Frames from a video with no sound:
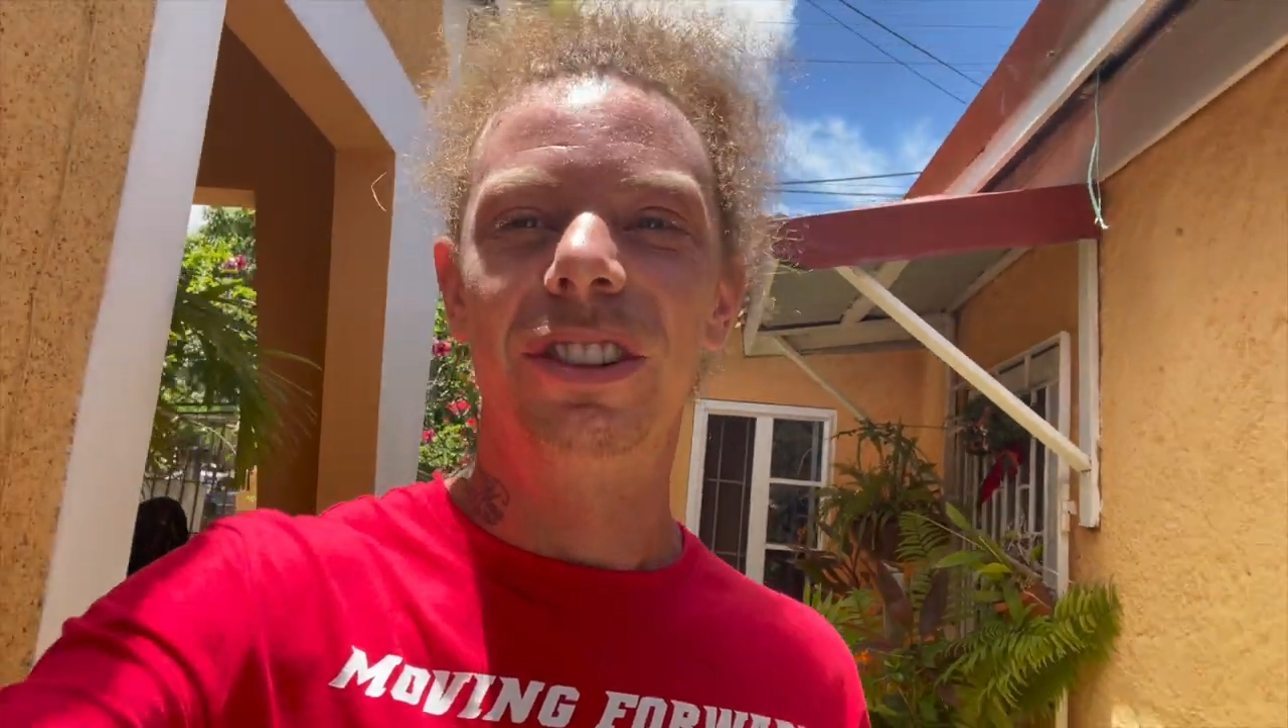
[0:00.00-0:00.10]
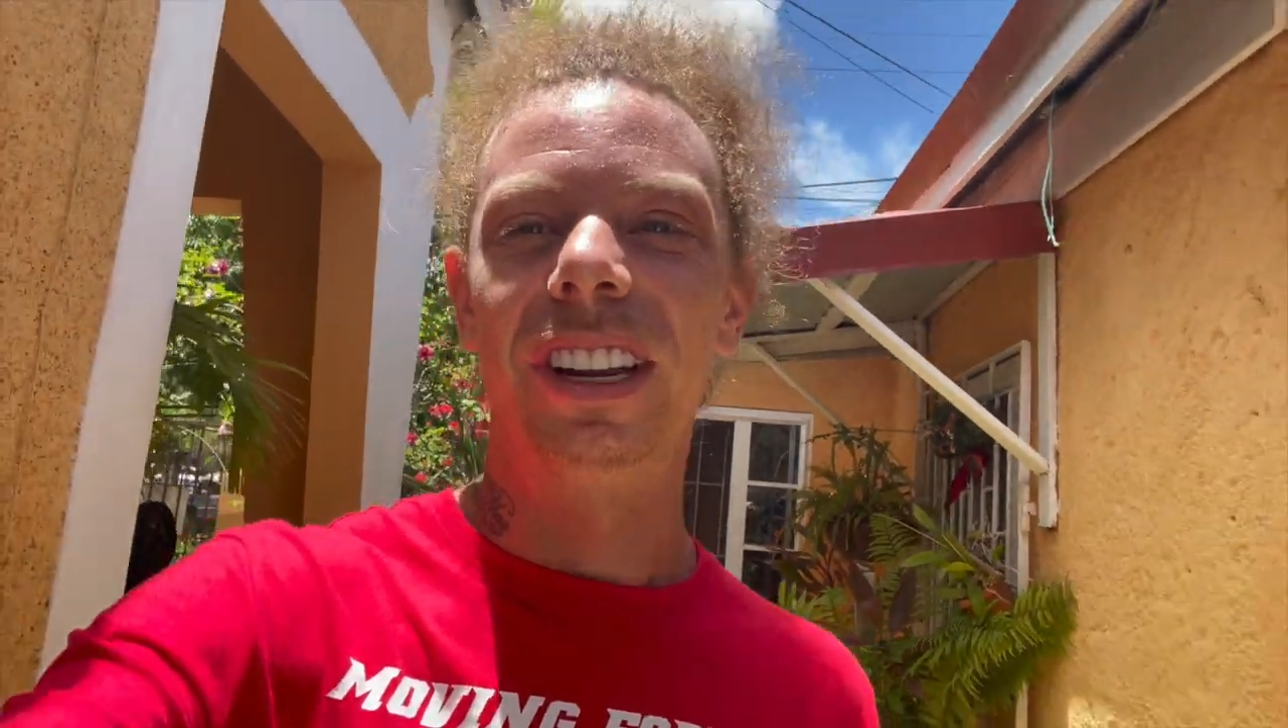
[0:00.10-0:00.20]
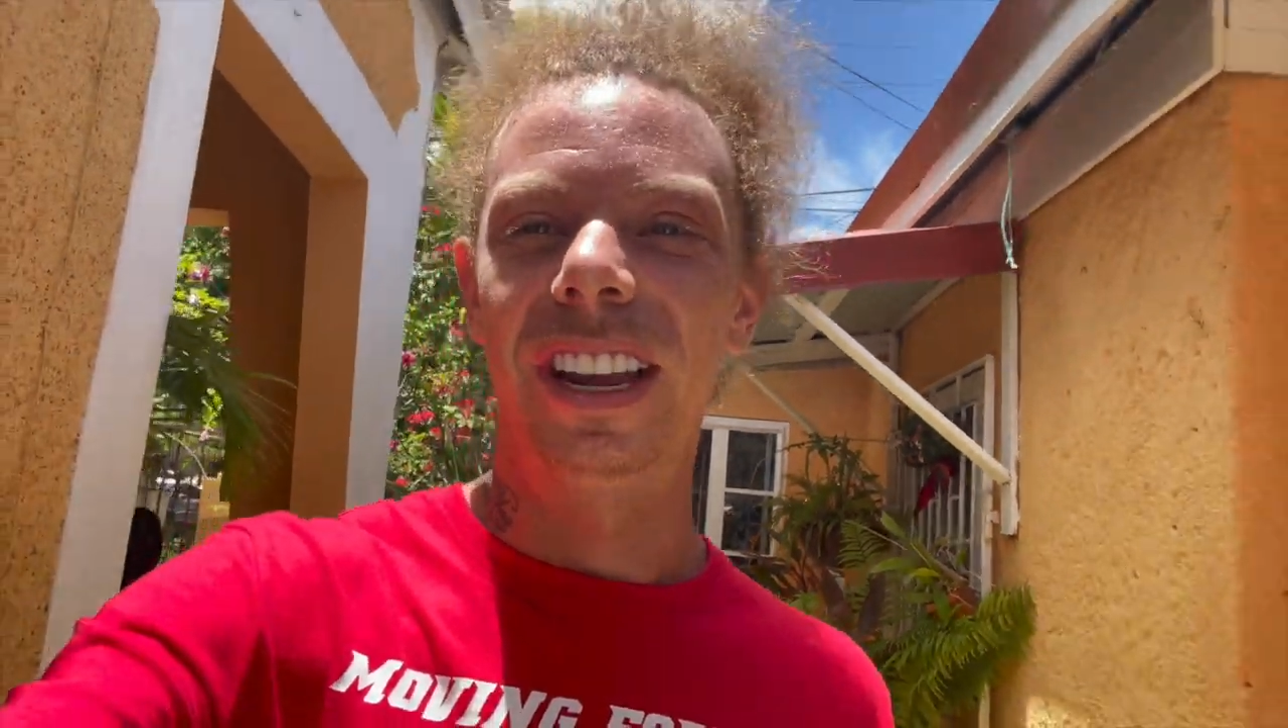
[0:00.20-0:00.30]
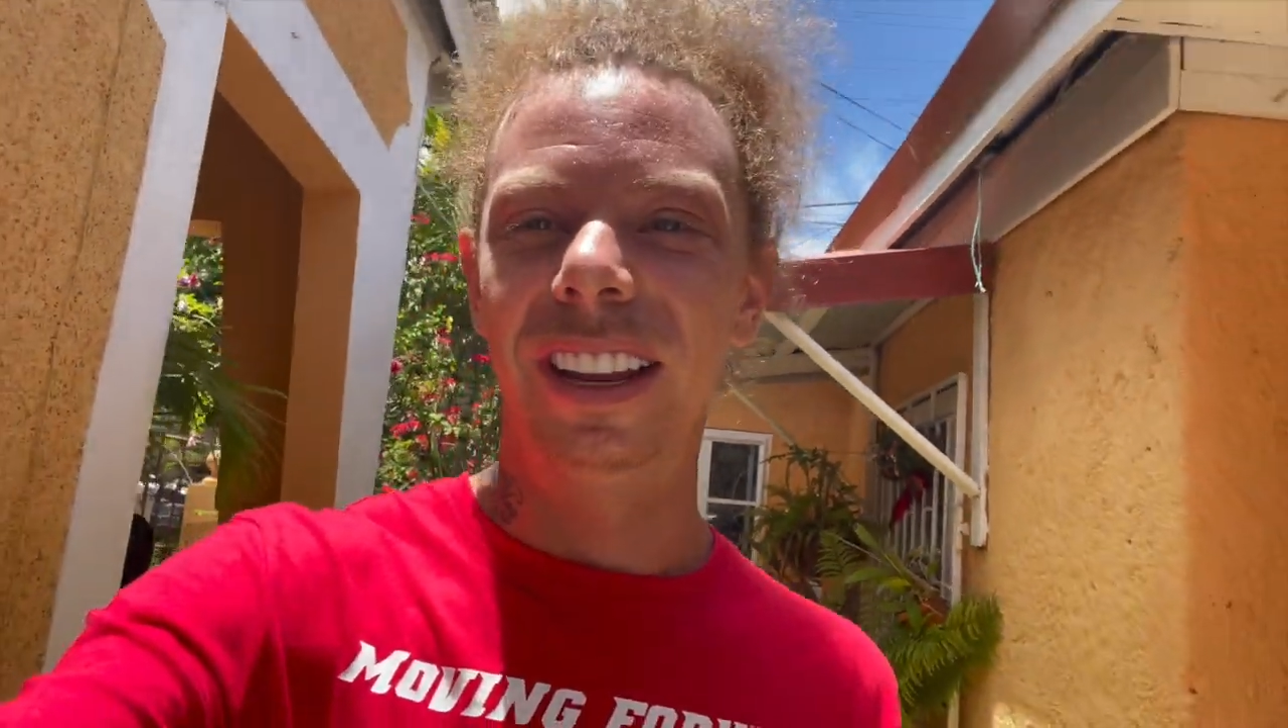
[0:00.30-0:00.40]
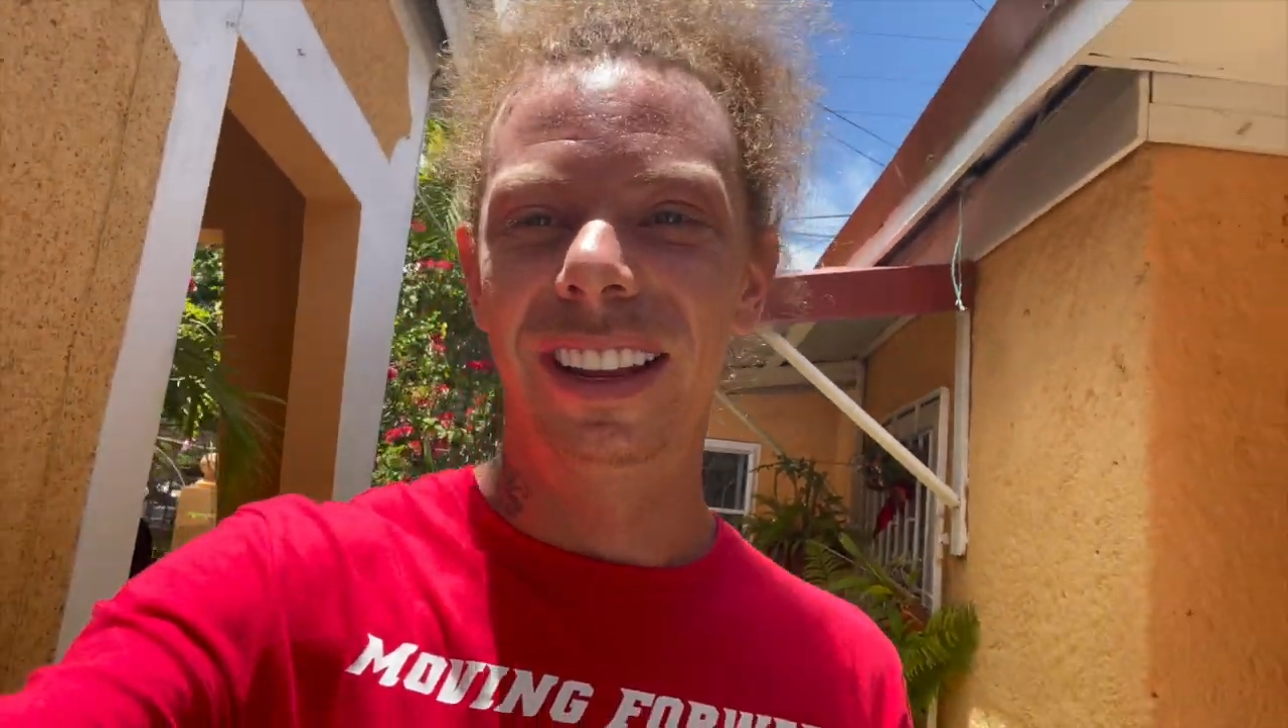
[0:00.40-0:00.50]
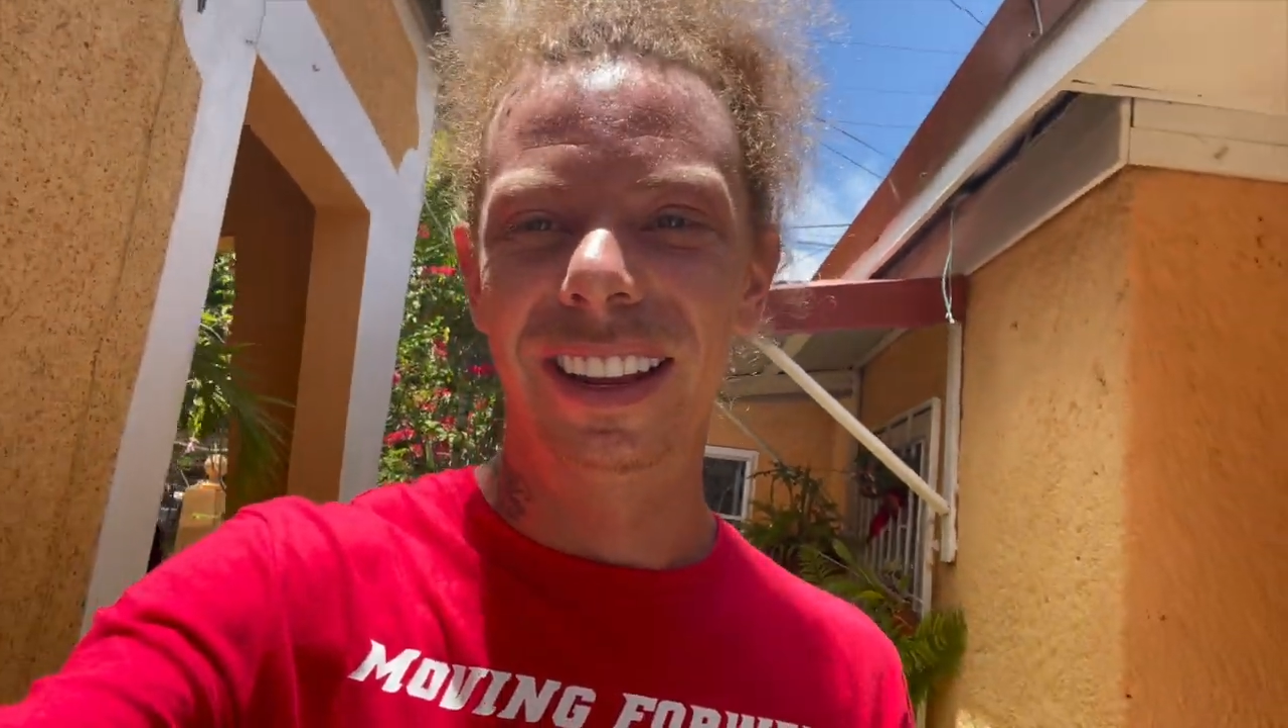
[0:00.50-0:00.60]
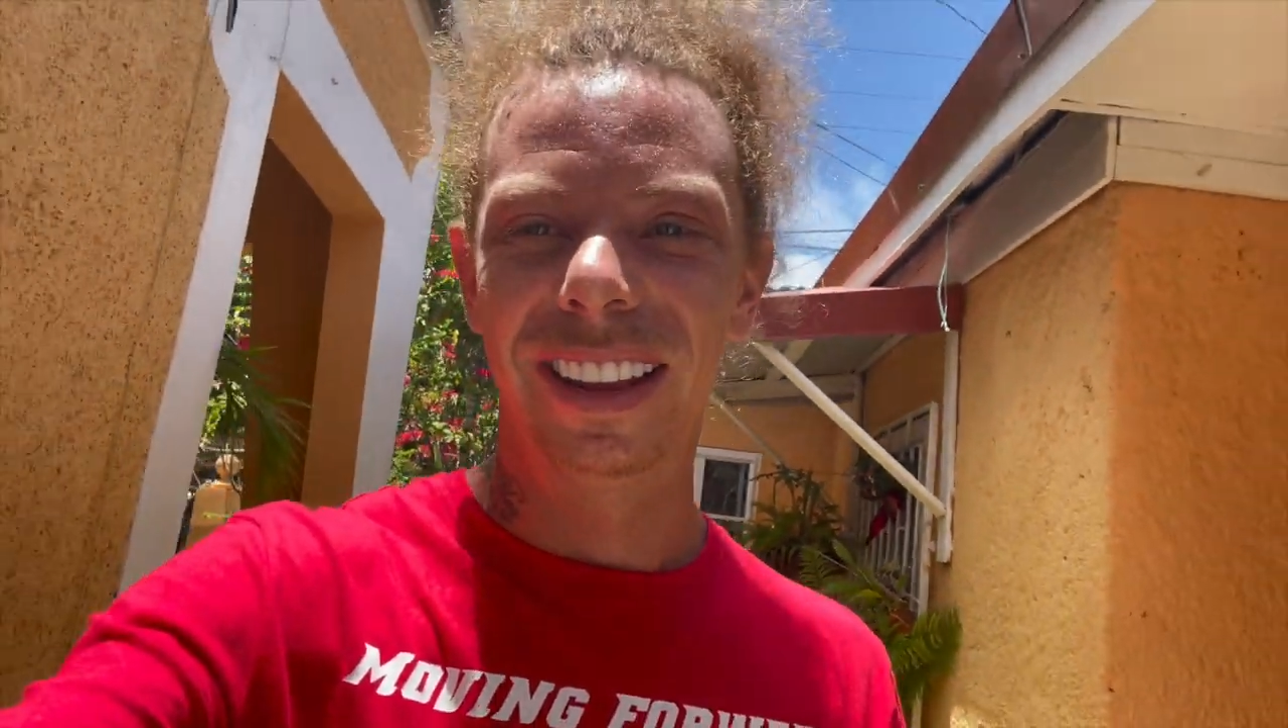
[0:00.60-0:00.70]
chicken.